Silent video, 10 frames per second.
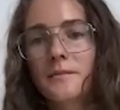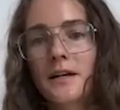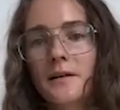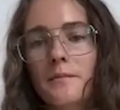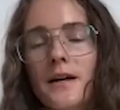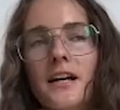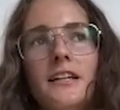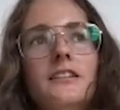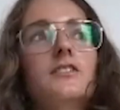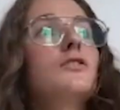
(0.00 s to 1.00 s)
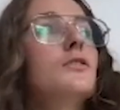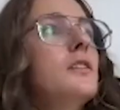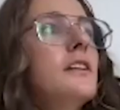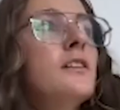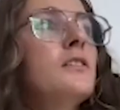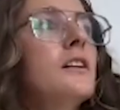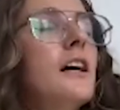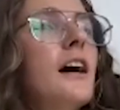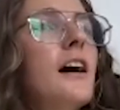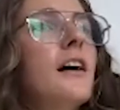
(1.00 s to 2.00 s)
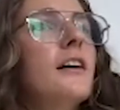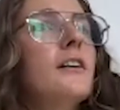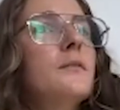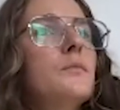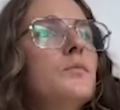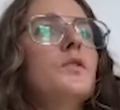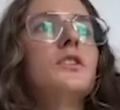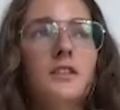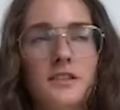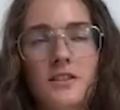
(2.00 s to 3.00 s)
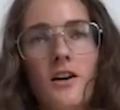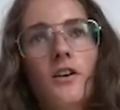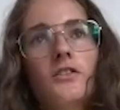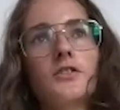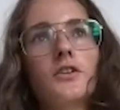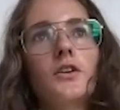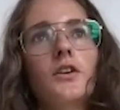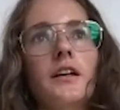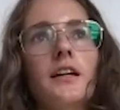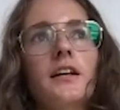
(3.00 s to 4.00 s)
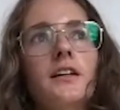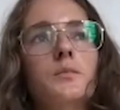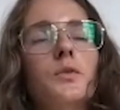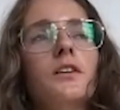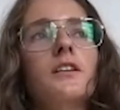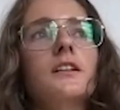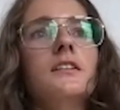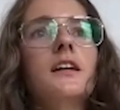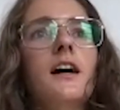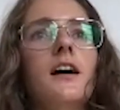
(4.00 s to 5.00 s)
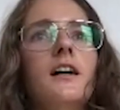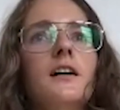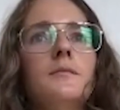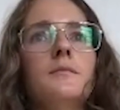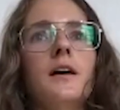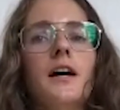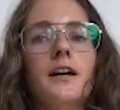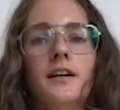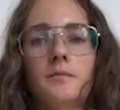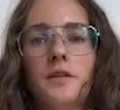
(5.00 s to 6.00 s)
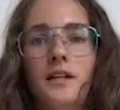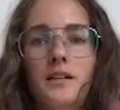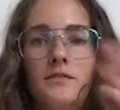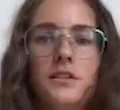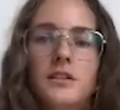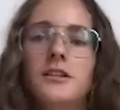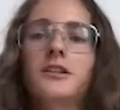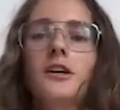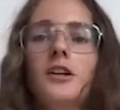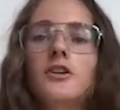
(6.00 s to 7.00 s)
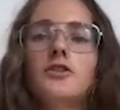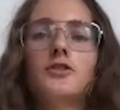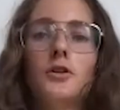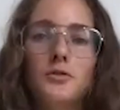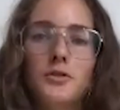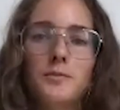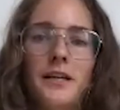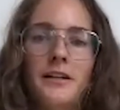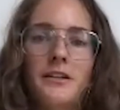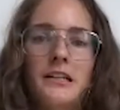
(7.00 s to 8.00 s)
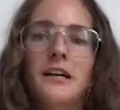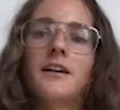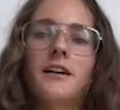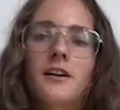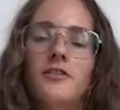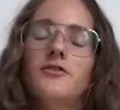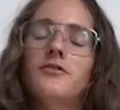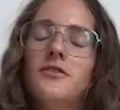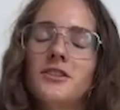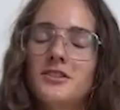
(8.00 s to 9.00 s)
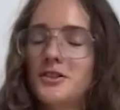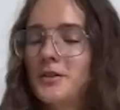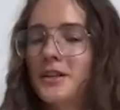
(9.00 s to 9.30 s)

at my studio, which is also in Brooklyn, and I'm kind of in the showroom area of the studio.